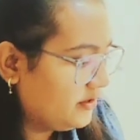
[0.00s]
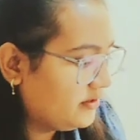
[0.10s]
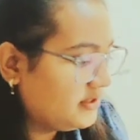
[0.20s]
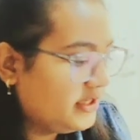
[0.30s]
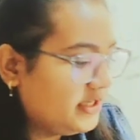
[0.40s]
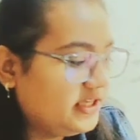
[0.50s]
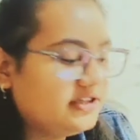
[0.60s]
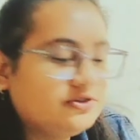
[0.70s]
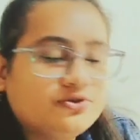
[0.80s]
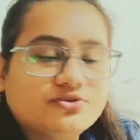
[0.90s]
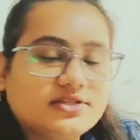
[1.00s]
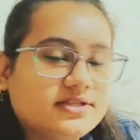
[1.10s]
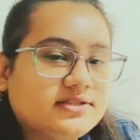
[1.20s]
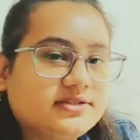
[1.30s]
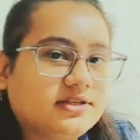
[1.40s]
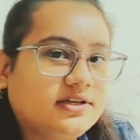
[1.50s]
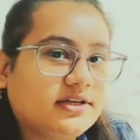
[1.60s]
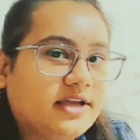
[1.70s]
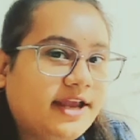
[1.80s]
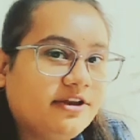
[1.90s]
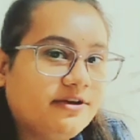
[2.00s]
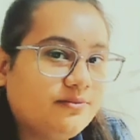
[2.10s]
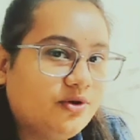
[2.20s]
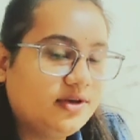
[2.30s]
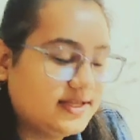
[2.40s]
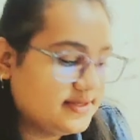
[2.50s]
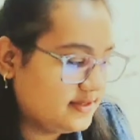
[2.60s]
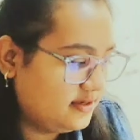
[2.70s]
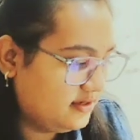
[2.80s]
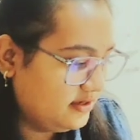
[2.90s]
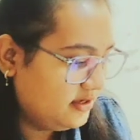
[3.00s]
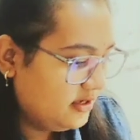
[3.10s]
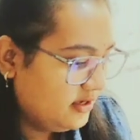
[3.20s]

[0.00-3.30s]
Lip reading: he used this cannonball as the